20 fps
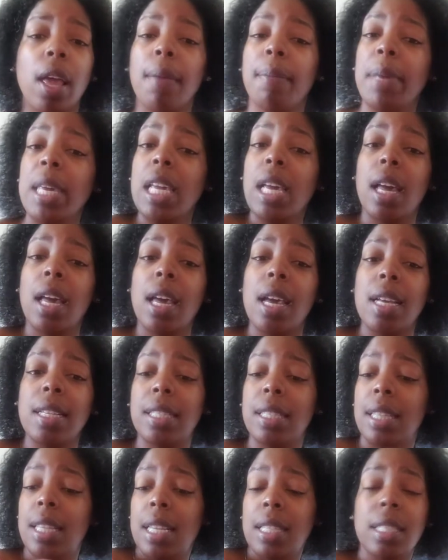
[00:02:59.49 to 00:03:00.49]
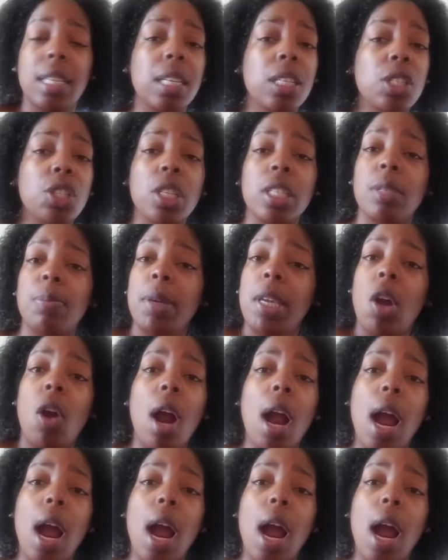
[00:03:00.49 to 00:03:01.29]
because this could just be our